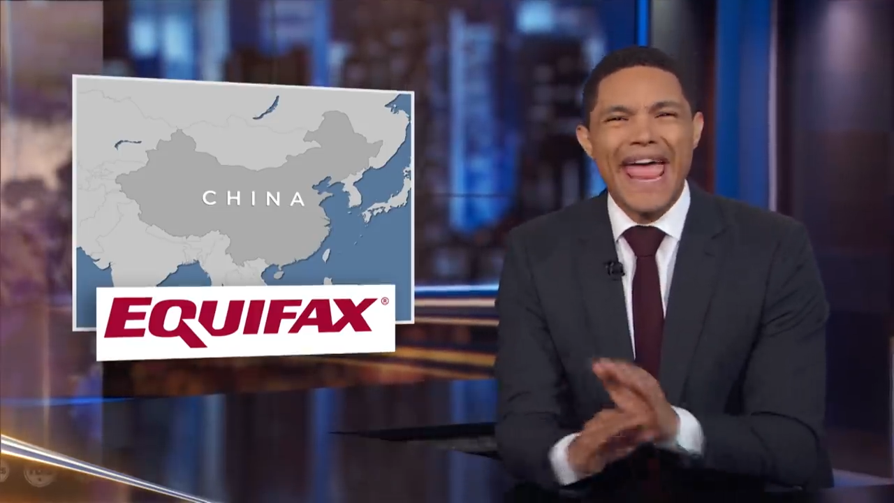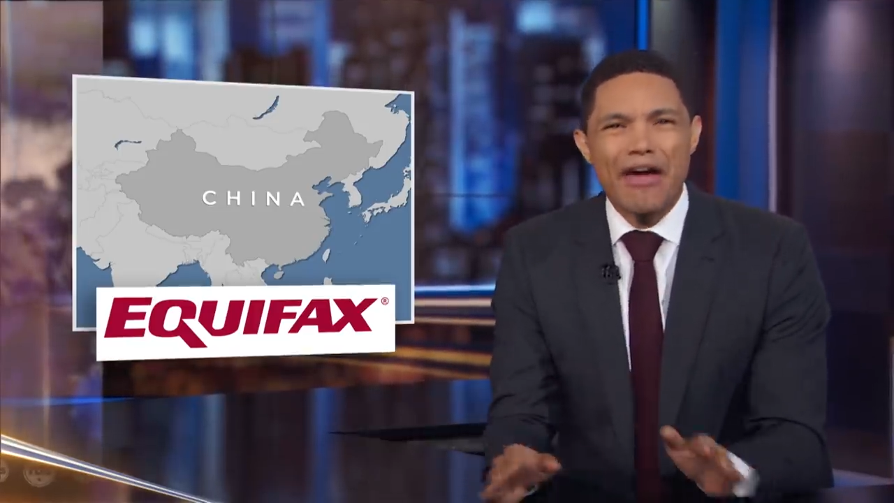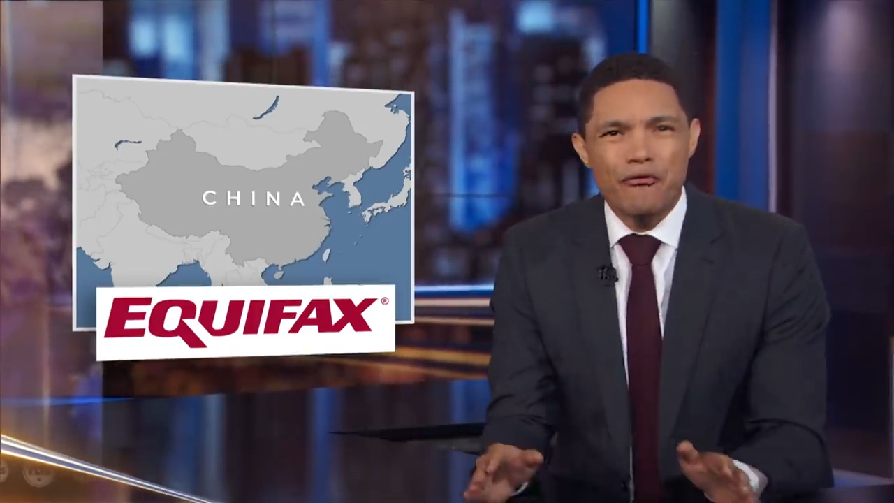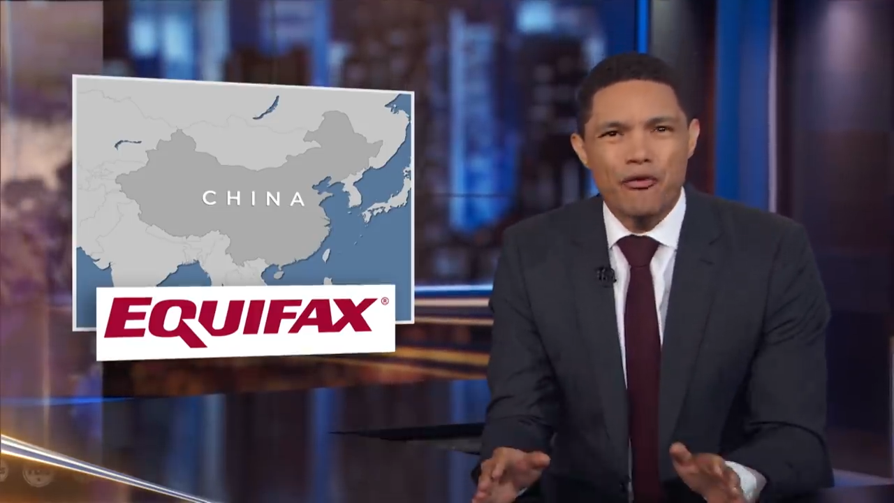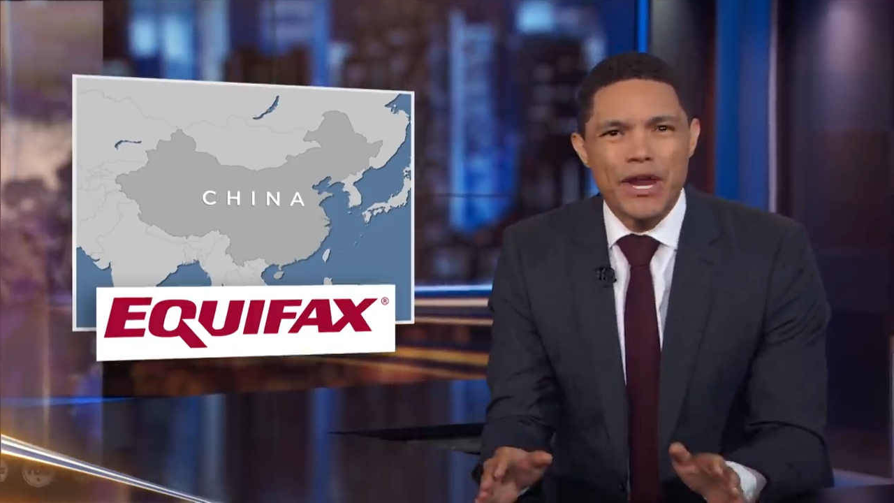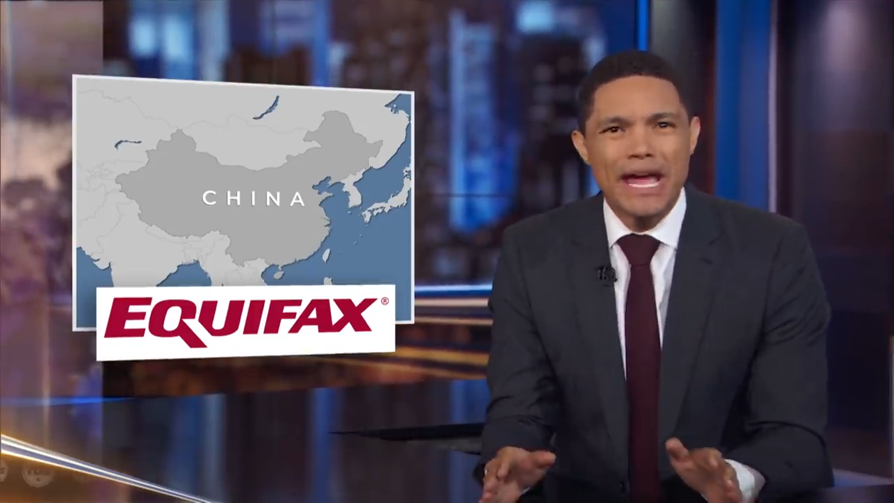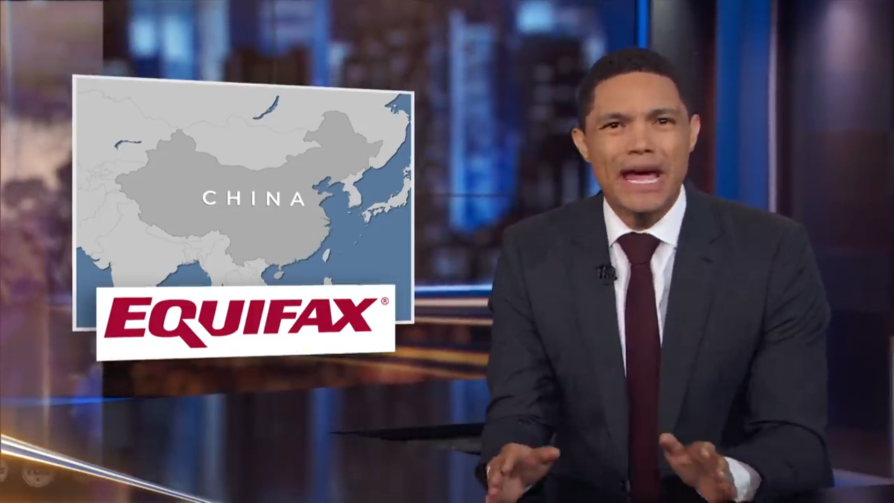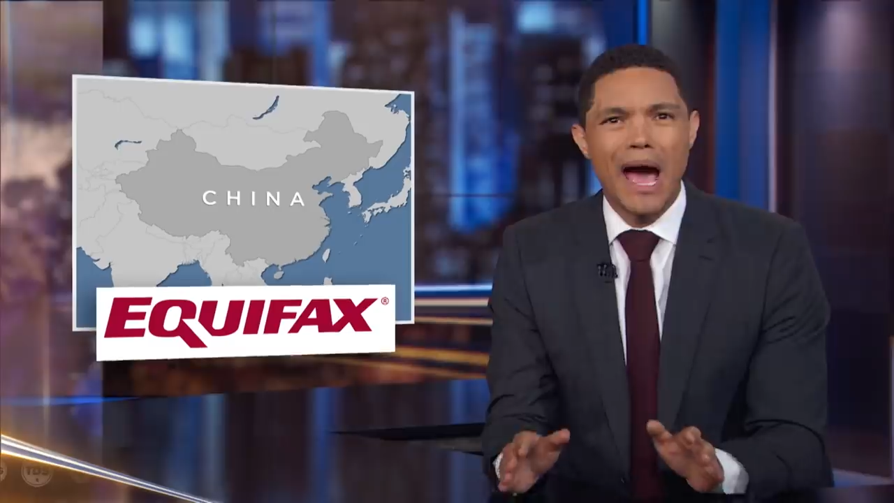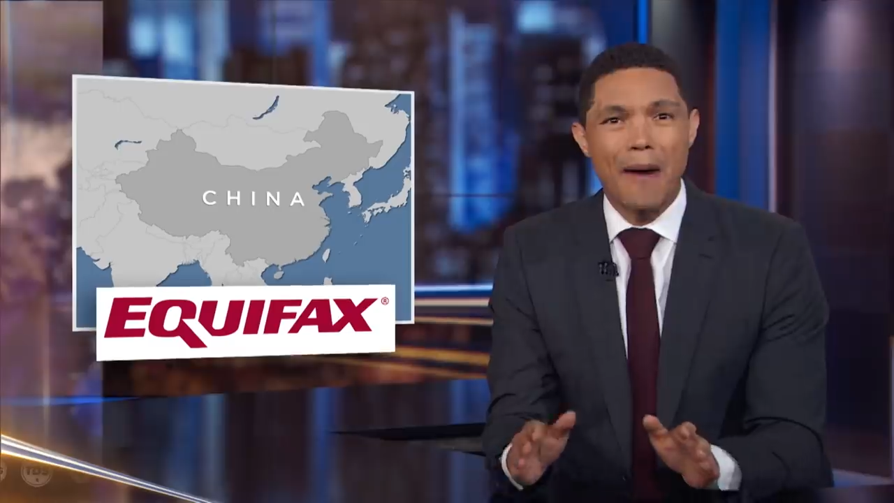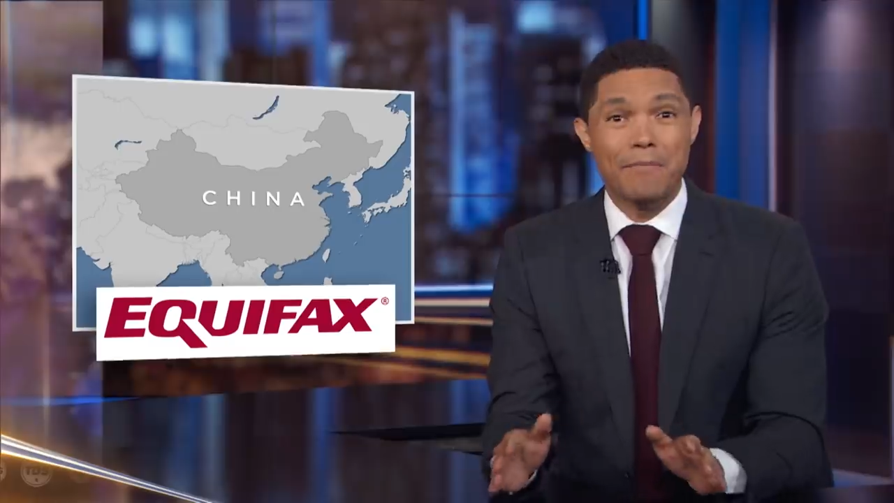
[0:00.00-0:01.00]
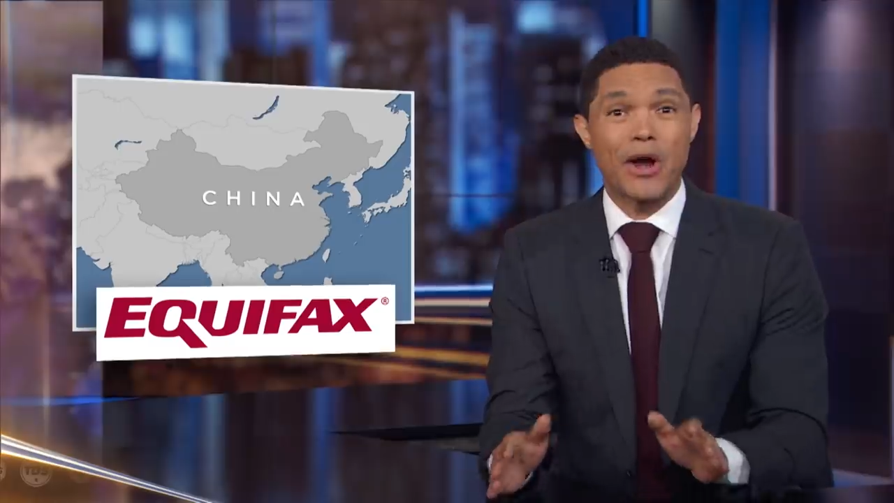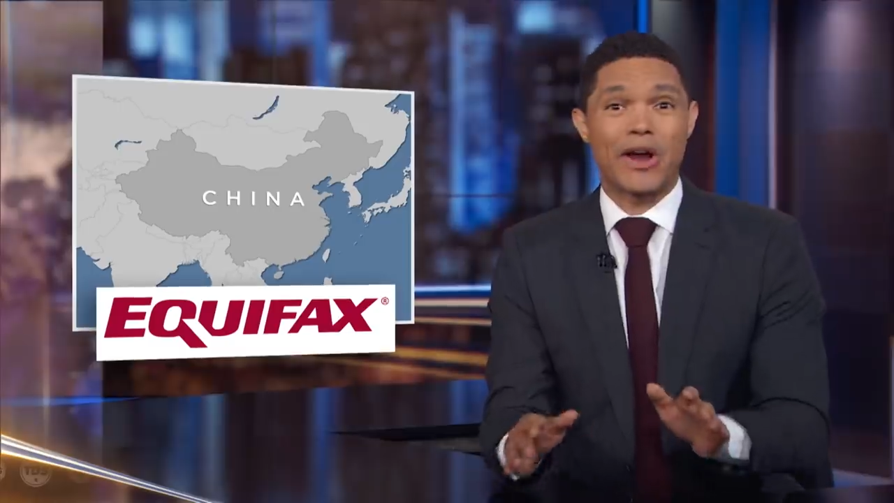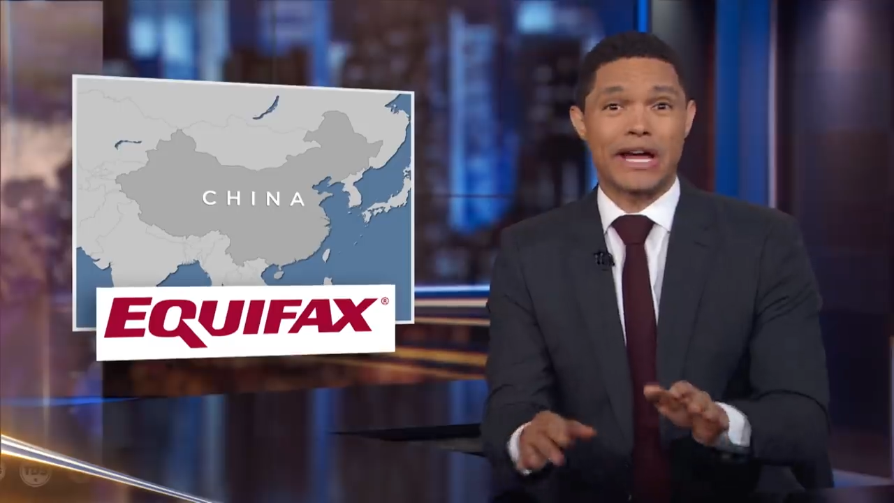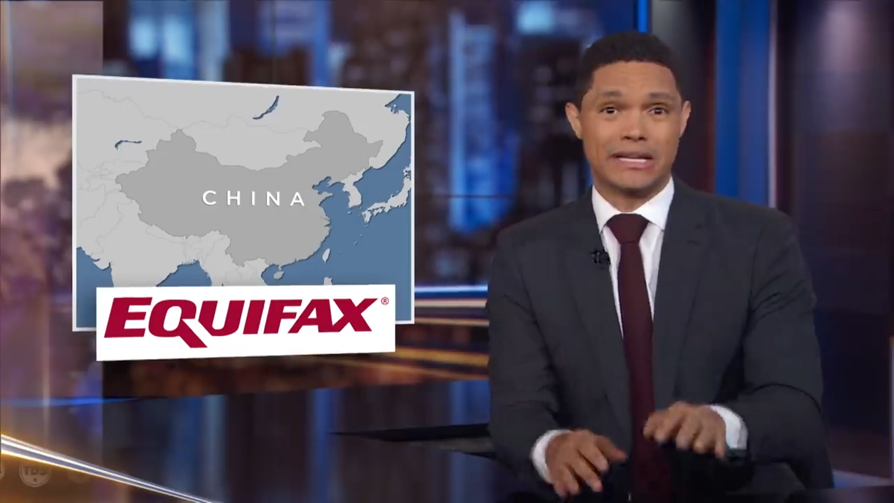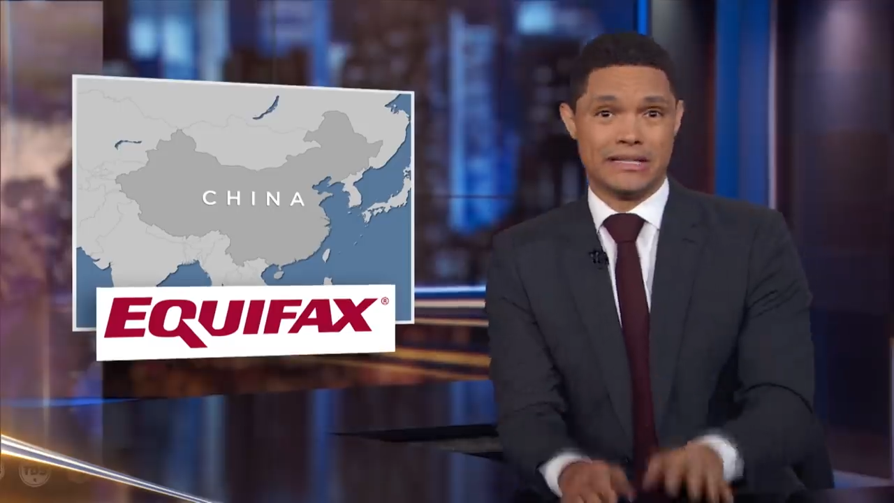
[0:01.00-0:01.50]
every
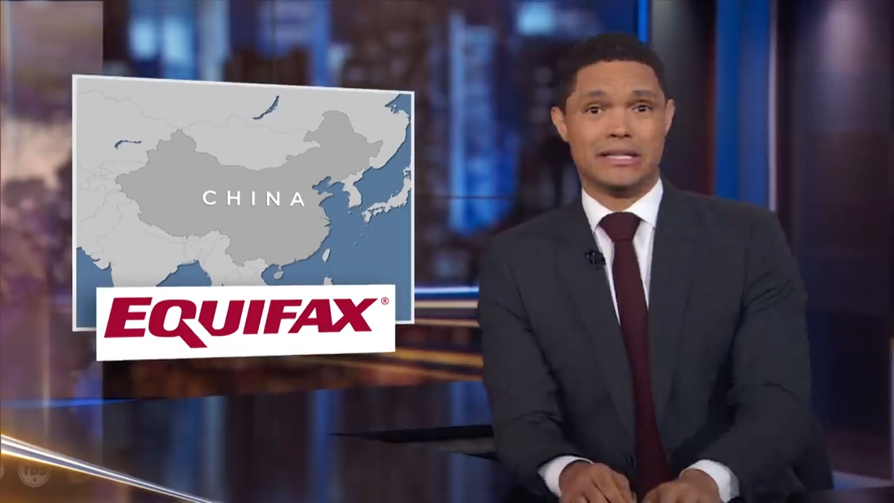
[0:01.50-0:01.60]
American.